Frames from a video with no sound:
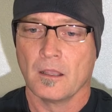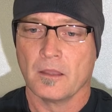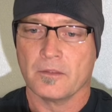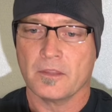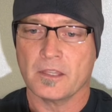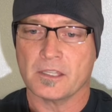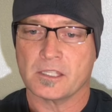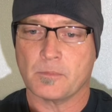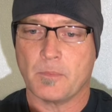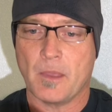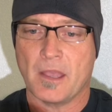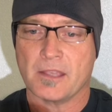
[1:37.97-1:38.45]

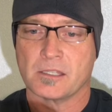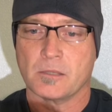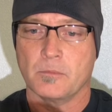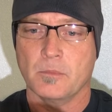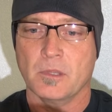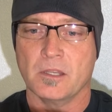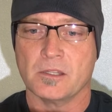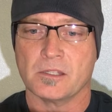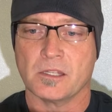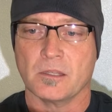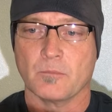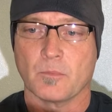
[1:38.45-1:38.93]
This
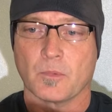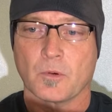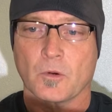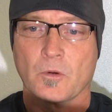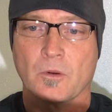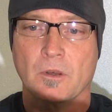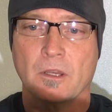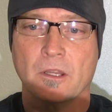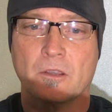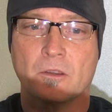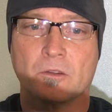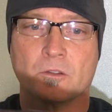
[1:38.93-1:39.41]
specimen is in
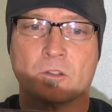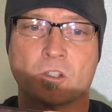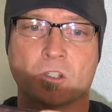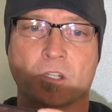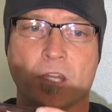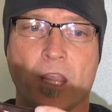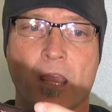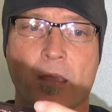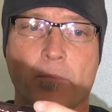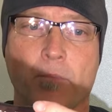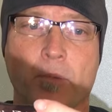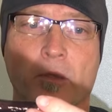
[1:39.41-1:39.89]
pretty good
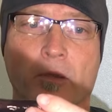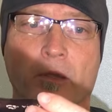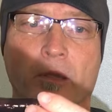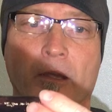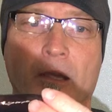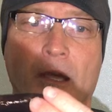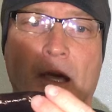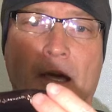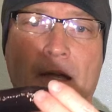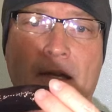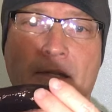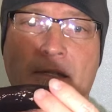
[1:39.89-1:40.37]
shape. You
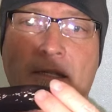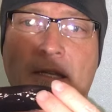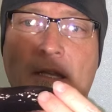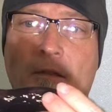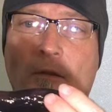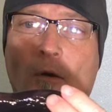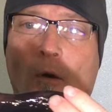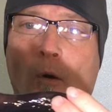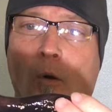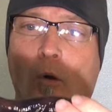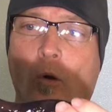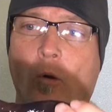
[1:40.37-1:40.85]
can kind of see
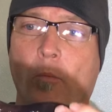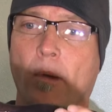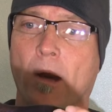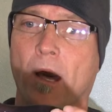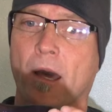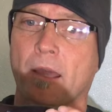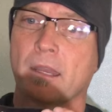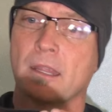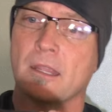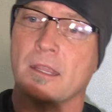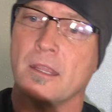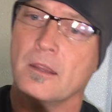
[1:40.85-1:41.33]
the whole
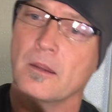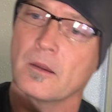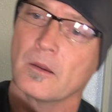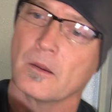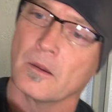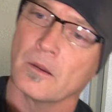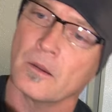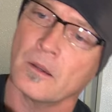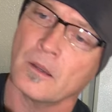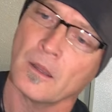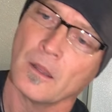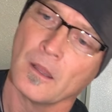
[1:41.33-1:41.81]
body
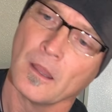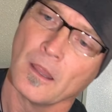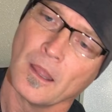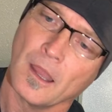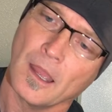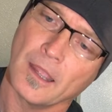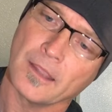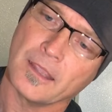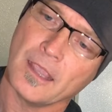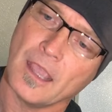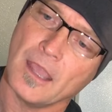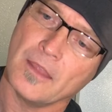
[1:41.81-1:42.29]
here.
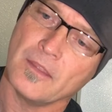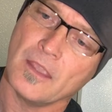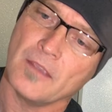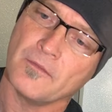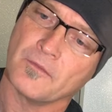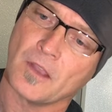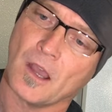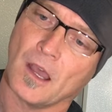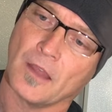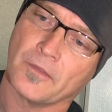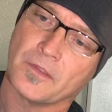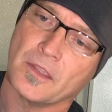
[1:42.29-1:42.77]
Again,
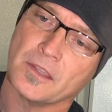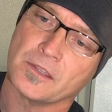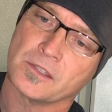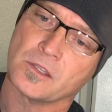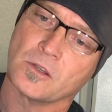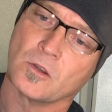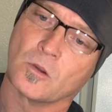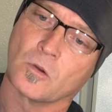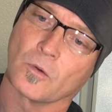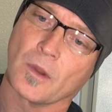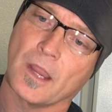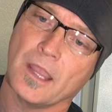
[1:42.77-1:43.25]
they've got this
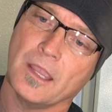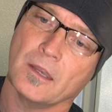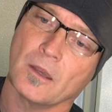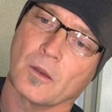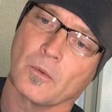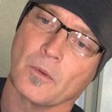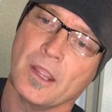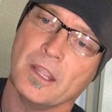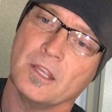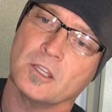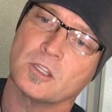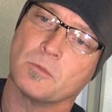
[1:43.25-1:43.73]
great
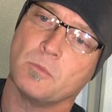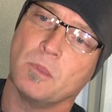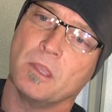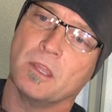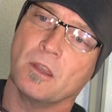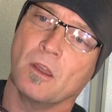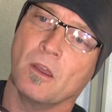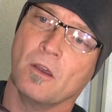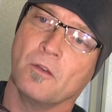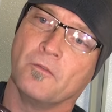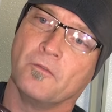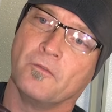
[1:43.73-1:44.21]

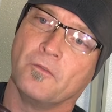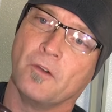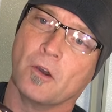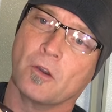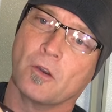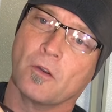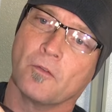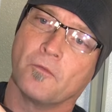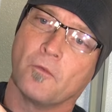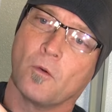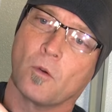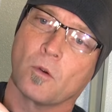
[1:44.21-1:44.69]
arrangement of
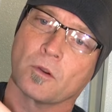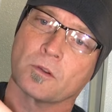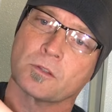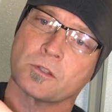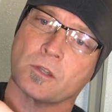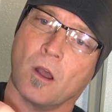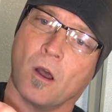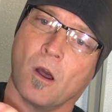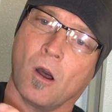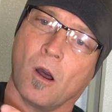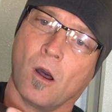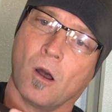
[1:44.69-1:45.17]

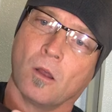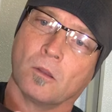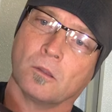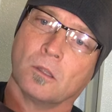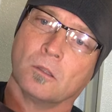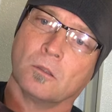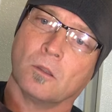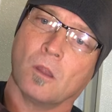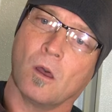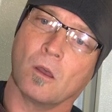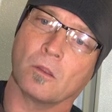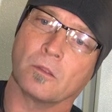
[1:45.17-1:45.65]
photophores
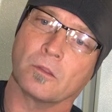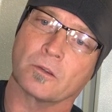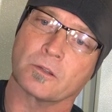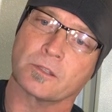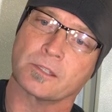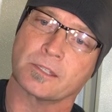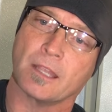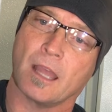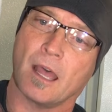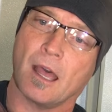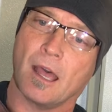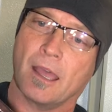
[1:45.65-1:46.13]
all along their
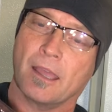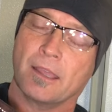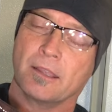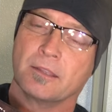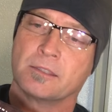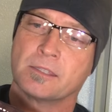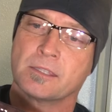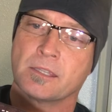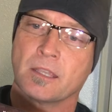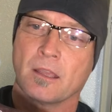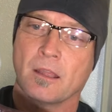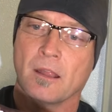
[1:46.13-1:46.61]

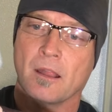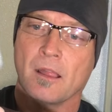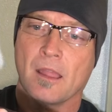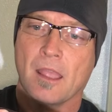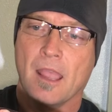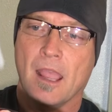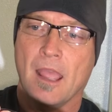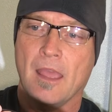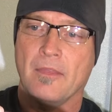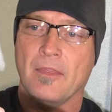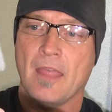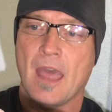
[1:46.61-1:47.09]
sides,
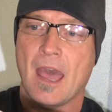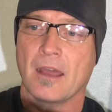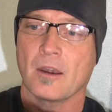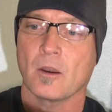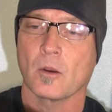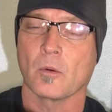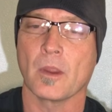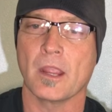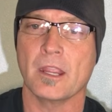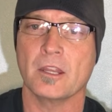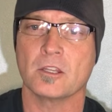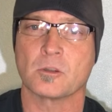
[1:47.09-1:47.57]
and that
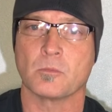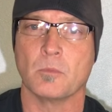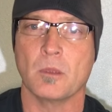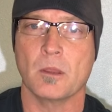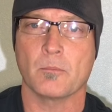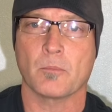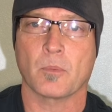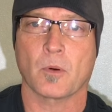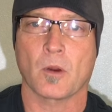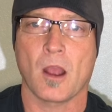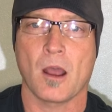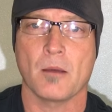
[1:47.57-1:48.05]

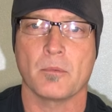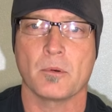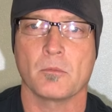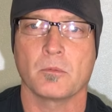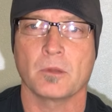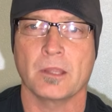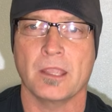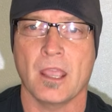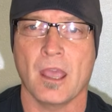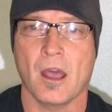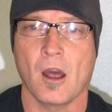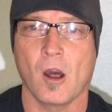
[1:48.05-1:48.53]
arrangement
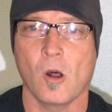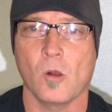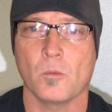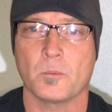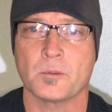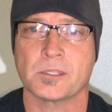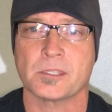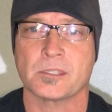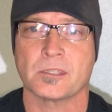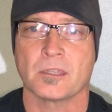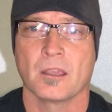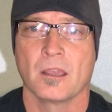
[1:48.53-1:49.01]
probably
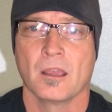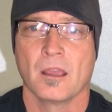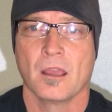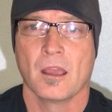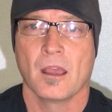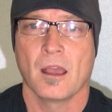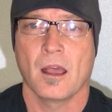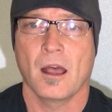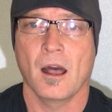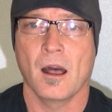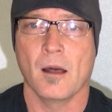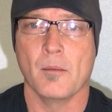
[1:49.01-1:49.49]
helps
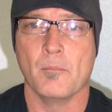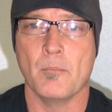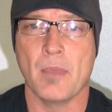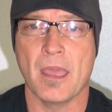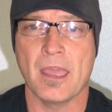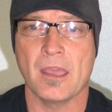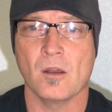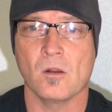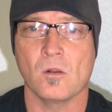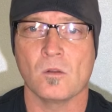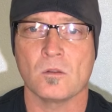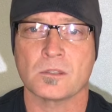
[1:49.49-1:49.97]
uh,
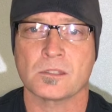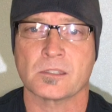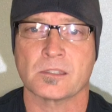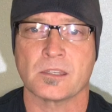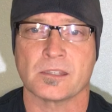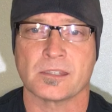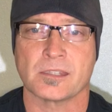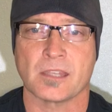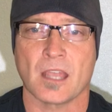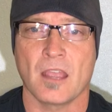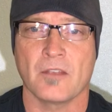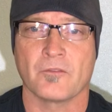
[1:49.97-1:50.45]
males
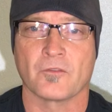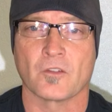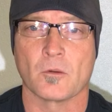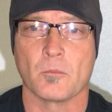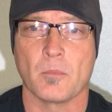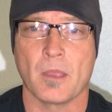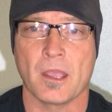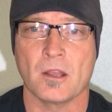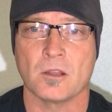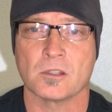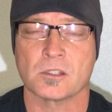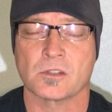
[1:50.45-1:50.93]
decipher
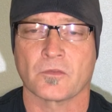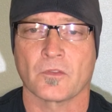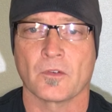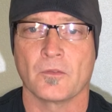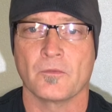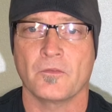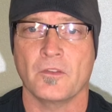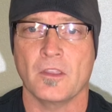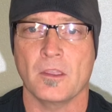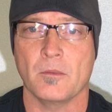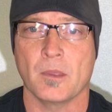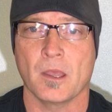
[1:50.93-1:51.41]
males
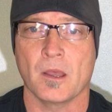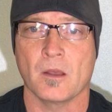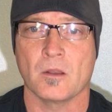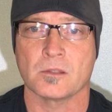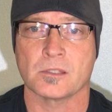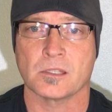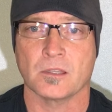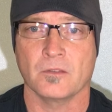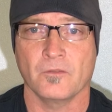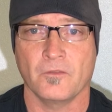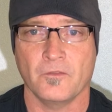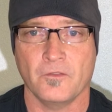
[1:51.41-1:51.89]
from
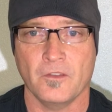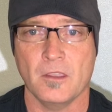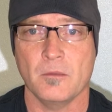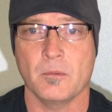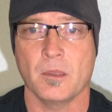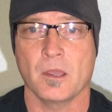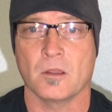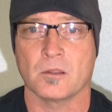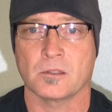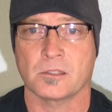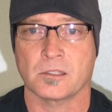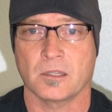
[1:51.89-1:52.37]
females and
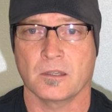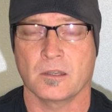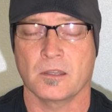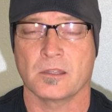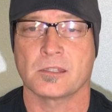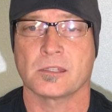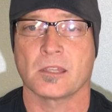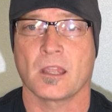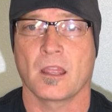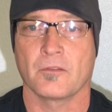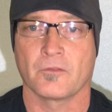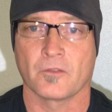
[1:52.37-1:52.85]
females to
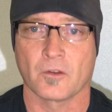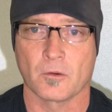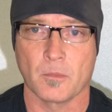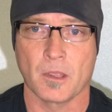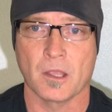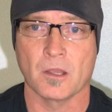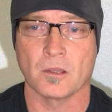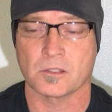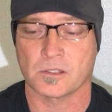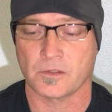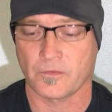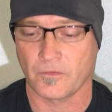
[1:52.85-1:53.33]
decipher
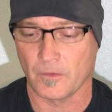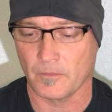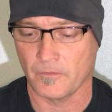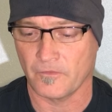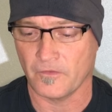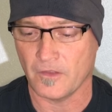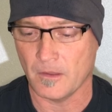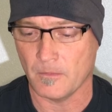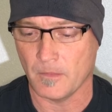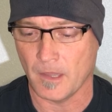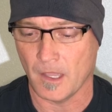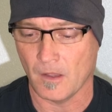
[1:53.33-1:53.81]
males from
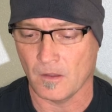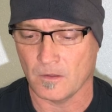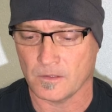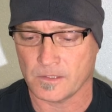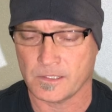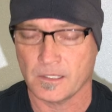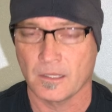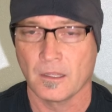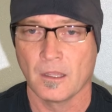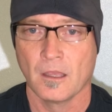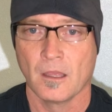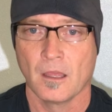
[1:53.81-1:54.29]

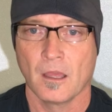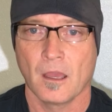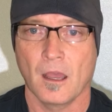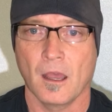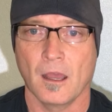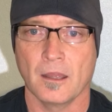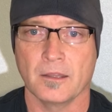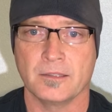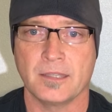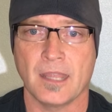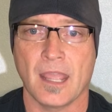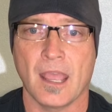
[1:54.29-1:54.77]
females.
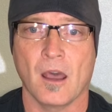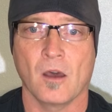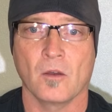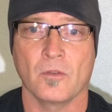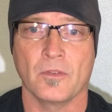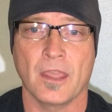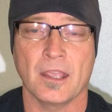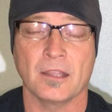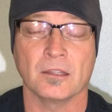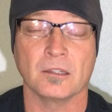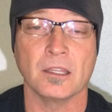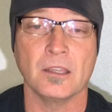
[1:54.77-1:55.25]
Uh,
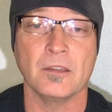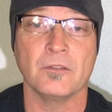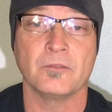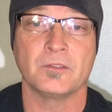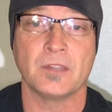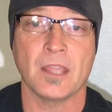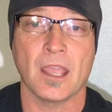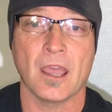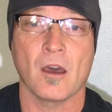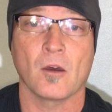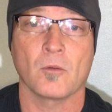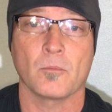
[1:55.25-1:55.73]
down, they live
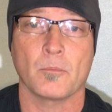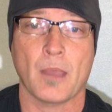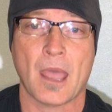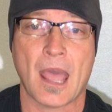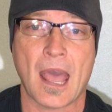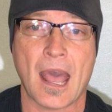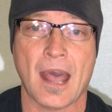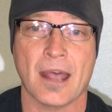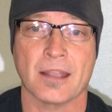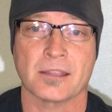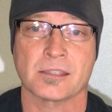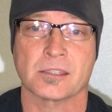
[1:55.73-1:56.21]
down
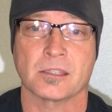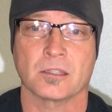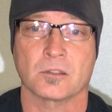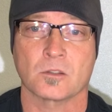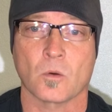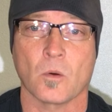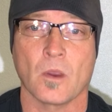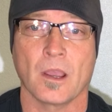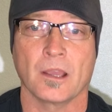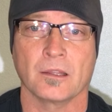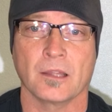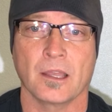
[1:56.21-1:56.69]
past the
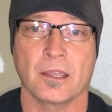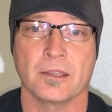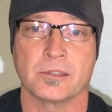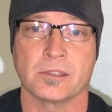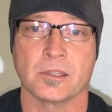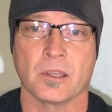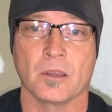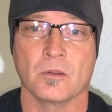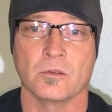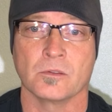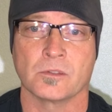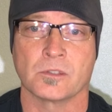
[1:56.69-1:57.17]
twilight
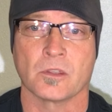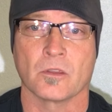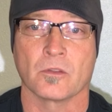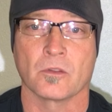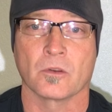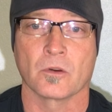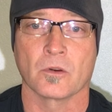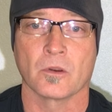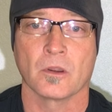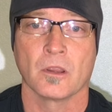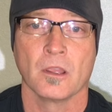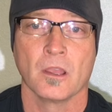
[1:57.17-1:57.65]
zone, so
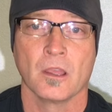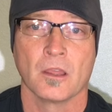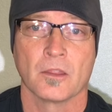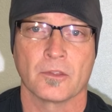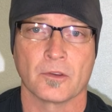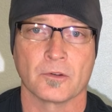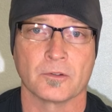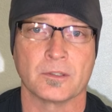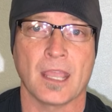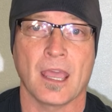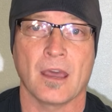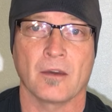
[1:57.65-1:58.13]
they're
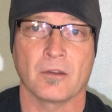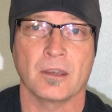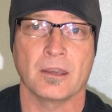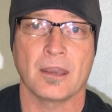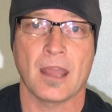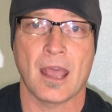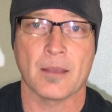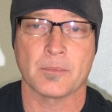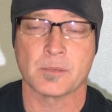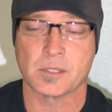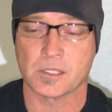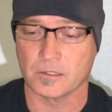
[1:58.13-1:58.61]
they're down in
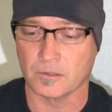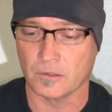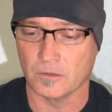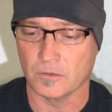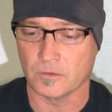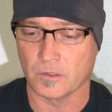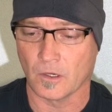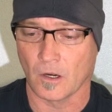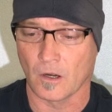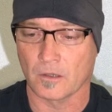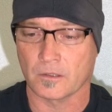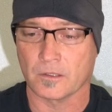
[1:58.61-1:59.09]

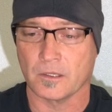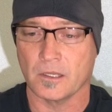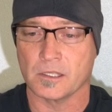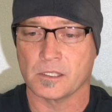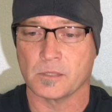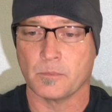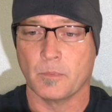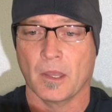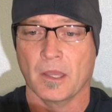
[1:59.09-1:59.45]
absolute darkness.